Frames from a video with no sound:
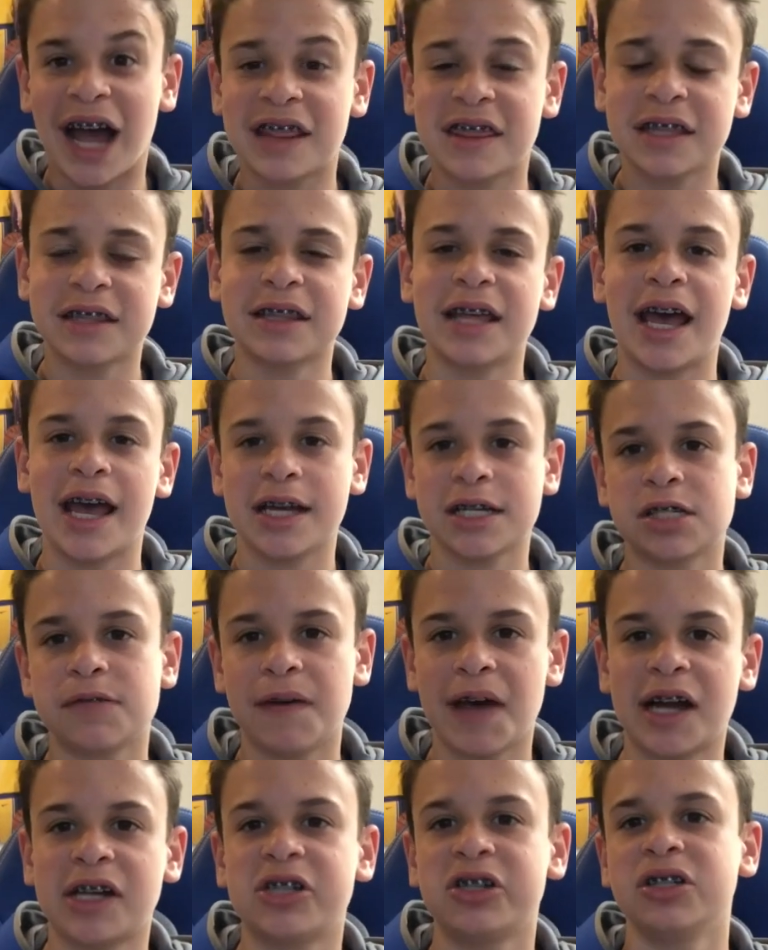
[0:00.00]
I think the X
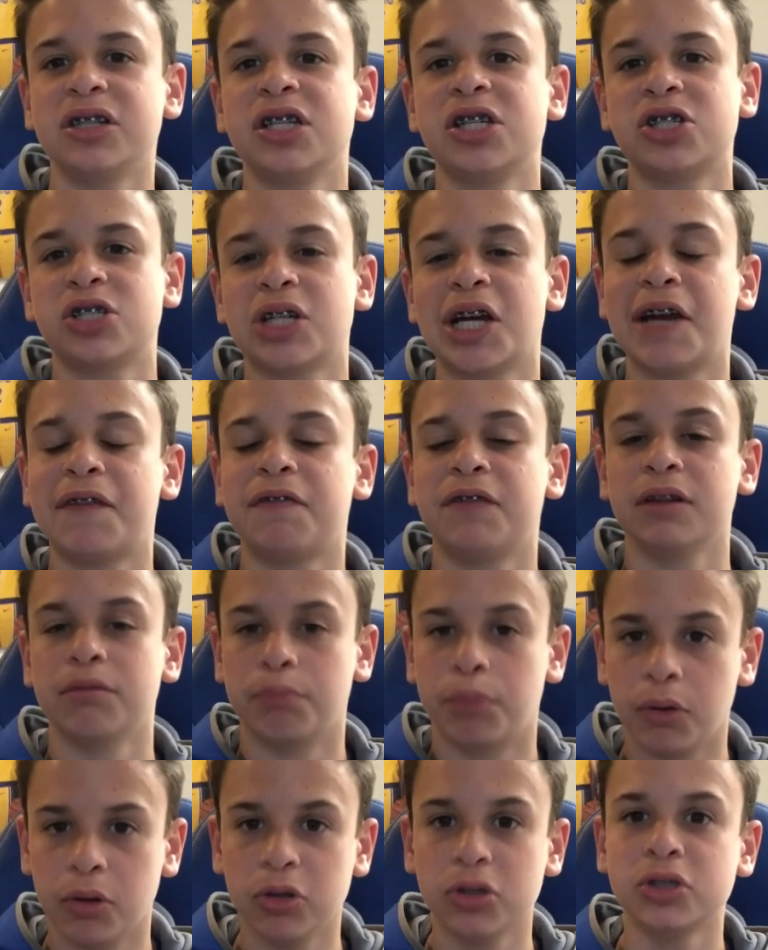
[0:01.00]
factor in this trade for the
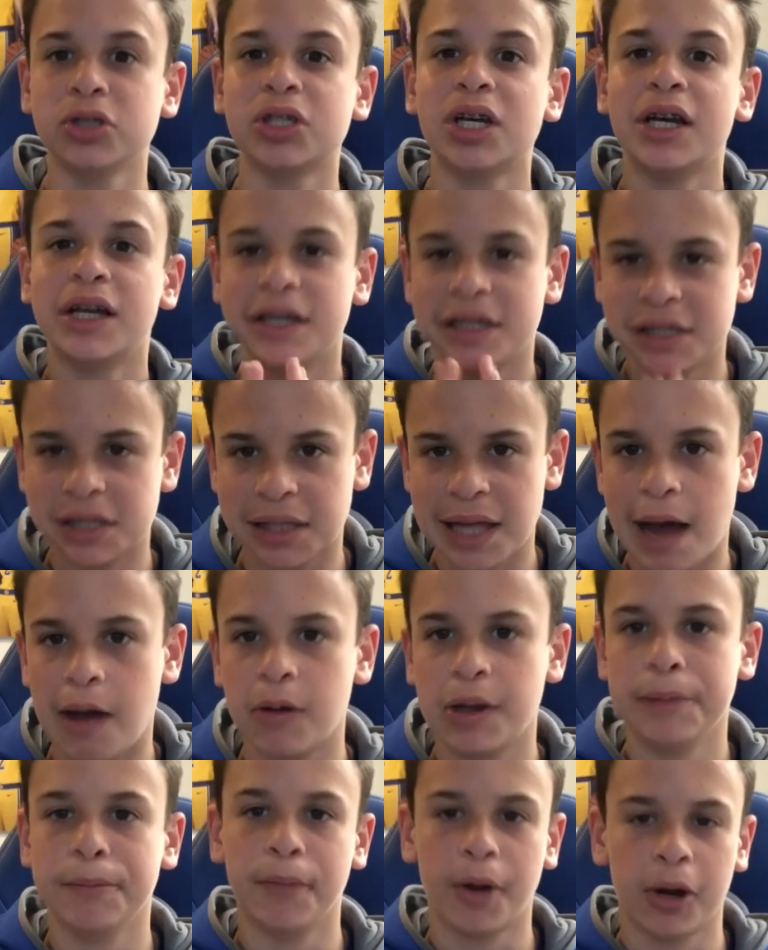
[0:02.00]
Bulls is
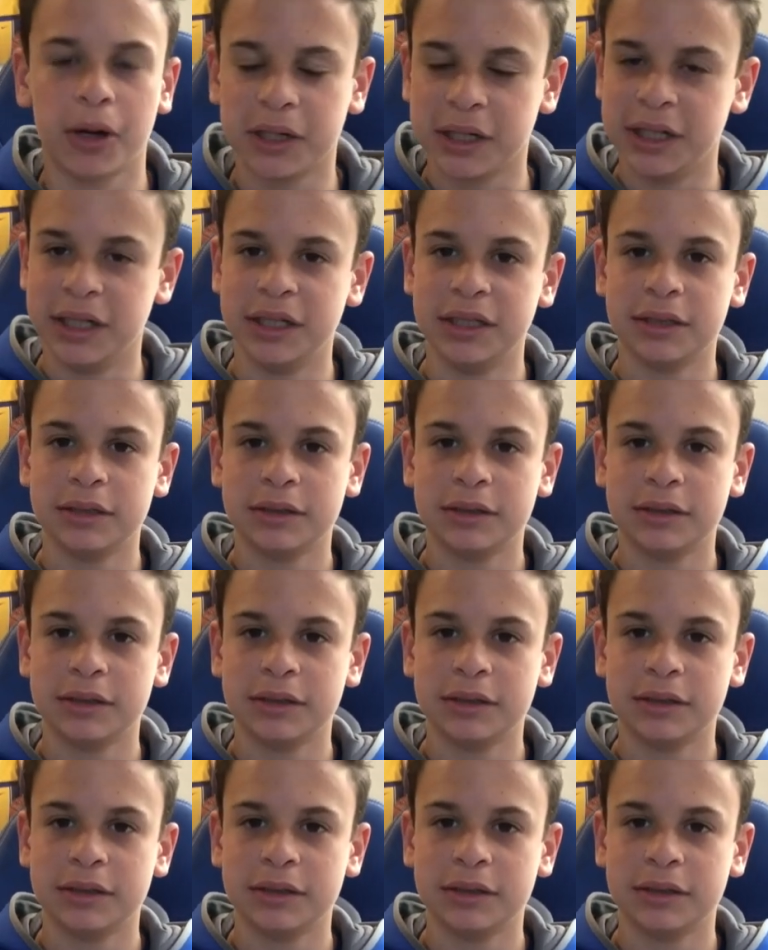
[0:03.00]
Lauri Markkanen.